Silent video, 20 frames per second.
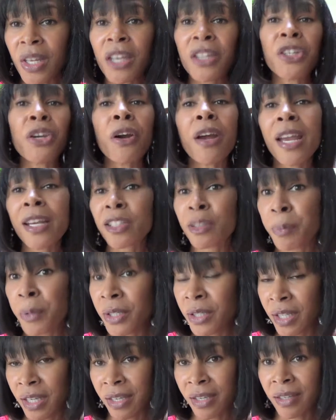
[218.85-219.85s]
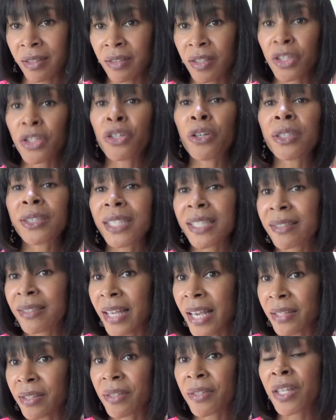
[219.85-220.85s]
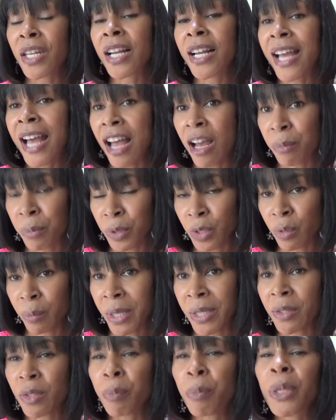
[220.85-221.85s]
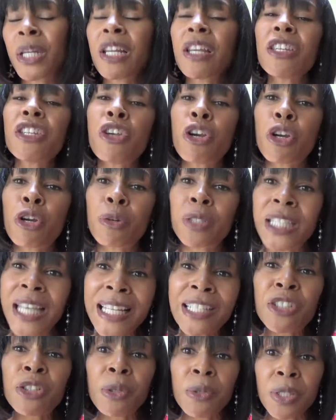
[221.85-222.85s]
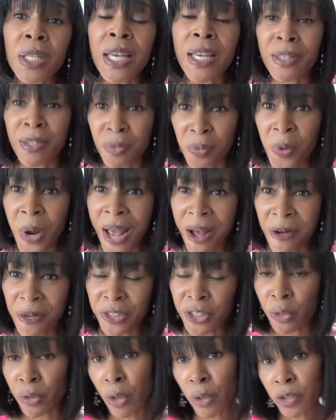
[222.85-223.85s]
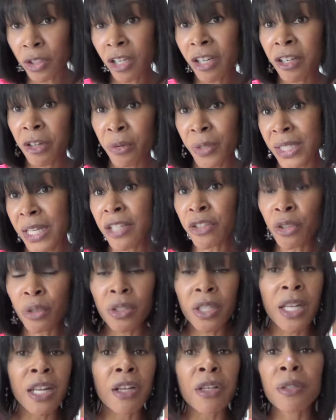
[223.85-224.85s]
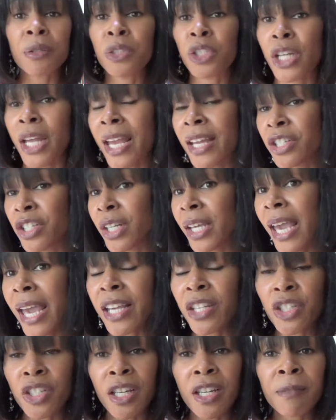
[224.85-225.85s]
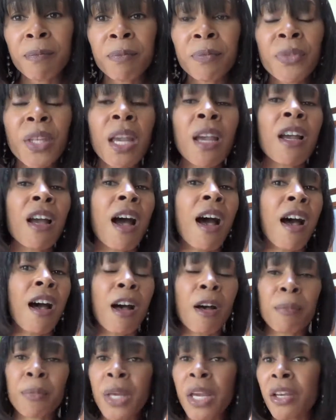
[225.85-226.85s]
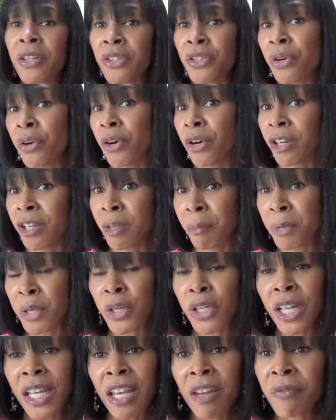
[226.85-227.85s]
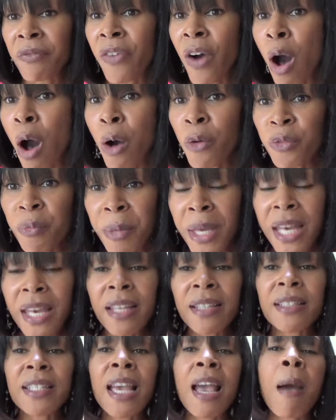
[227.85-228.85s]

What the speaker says: your expertise, your successes and accomplishments, but your credentials as well. So those credentials can include your education, your community involvement,